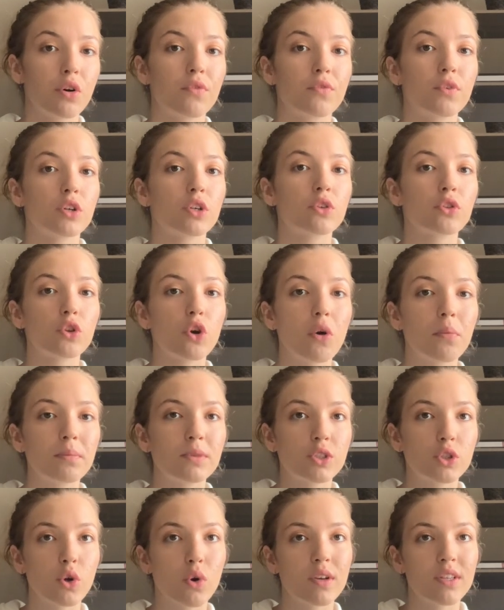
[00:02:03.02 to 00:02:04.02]
of your top
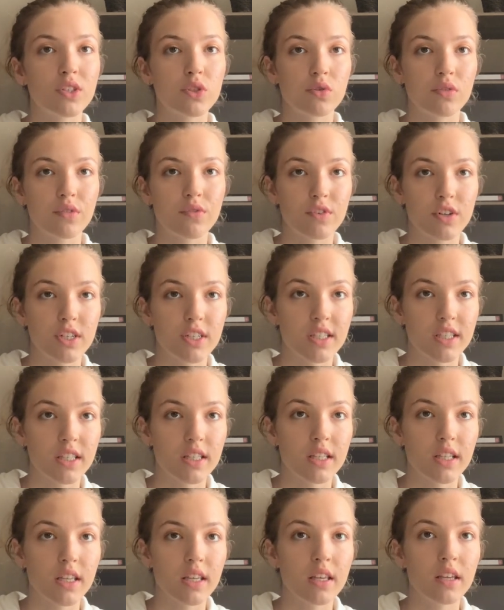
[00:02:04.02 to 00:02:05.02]
choice
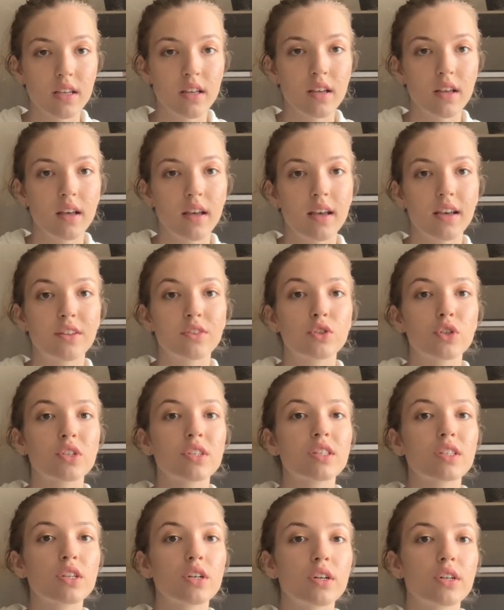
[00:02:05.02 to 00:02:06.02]
university and
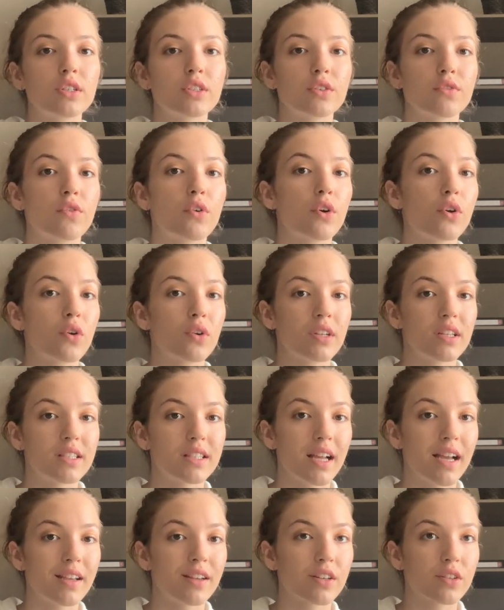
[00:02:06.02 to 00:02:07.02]
just search for your
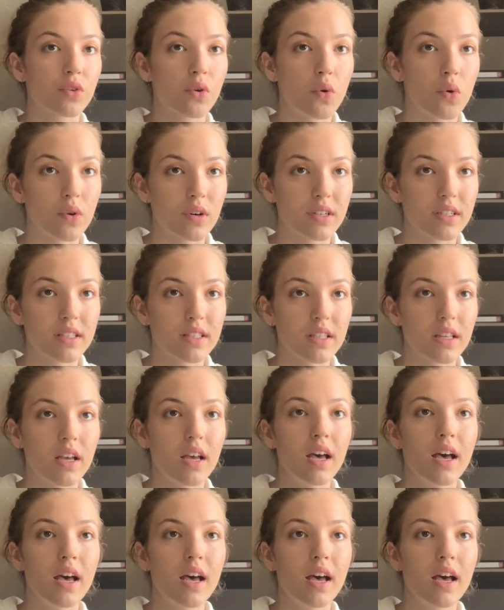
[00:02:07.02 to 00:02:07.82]
desired course.